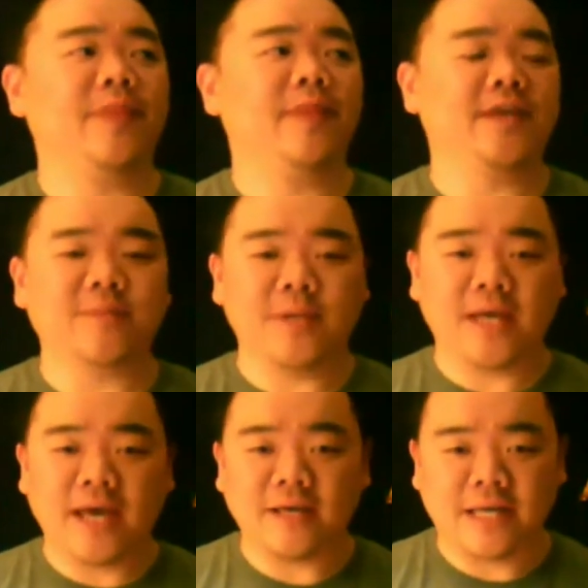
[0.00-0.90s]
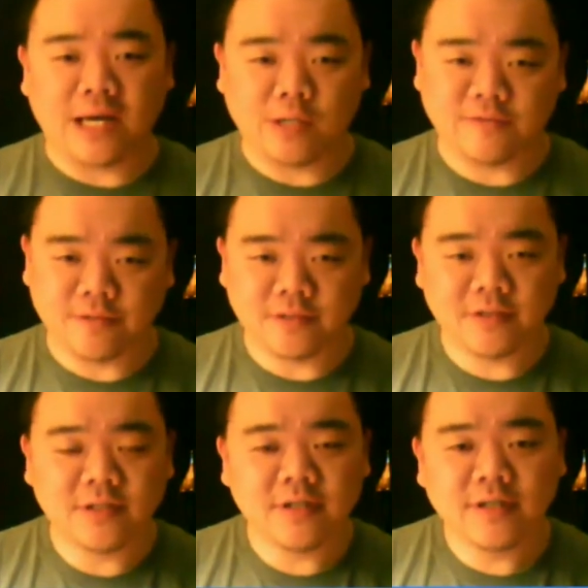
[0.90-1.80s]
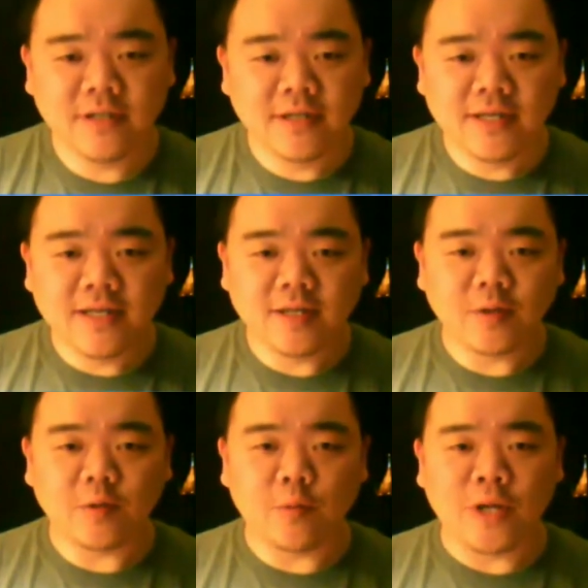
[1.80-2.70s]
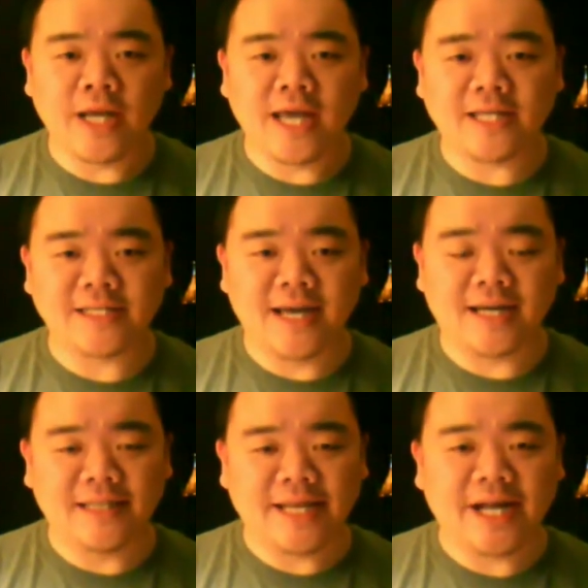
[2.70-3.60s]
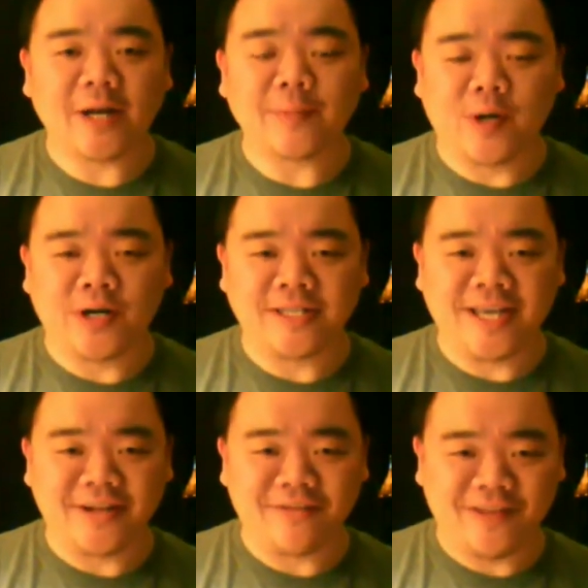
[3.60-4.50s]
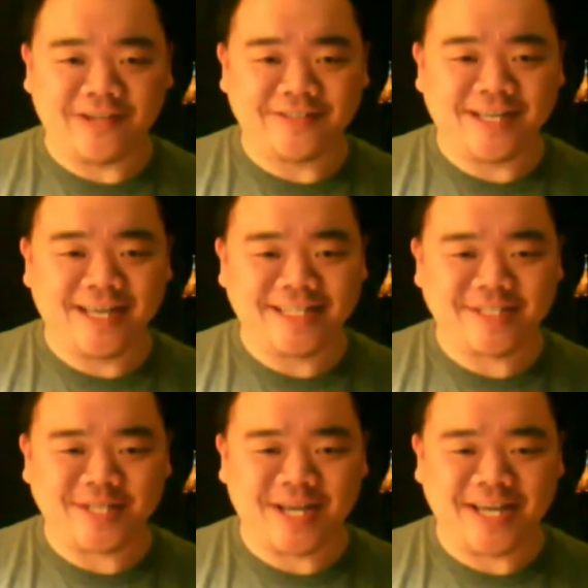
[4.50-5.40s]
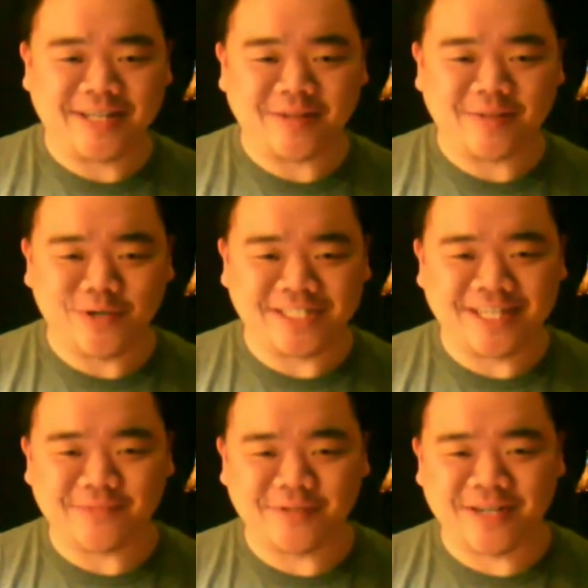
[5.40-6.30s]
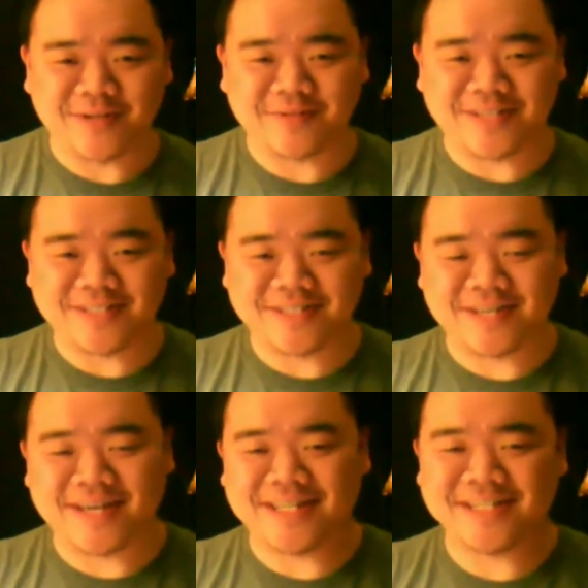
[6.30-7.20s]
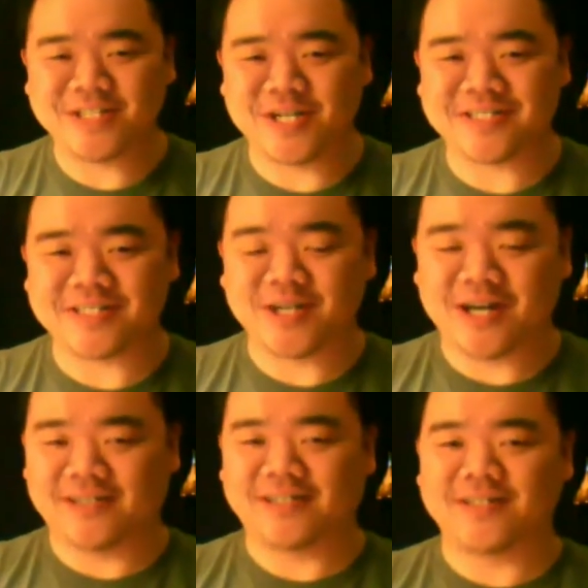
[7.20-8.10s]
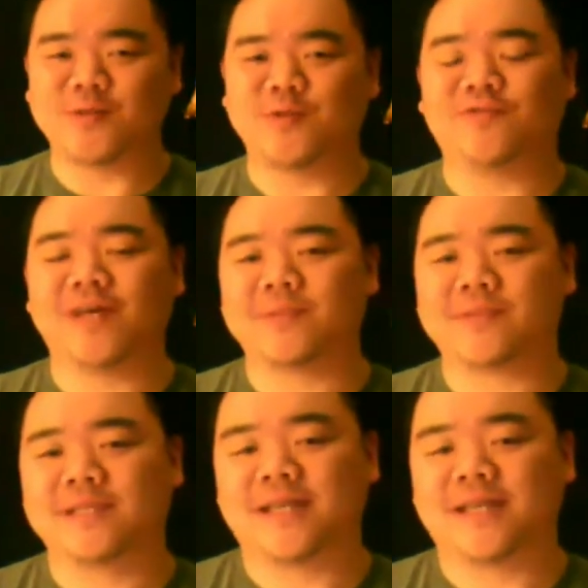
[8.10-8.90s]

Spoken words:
The NBA, however, went ahead and got a leg up on the NFL and signed the Brooklyn Nets went up and signed Jason Collins, who famously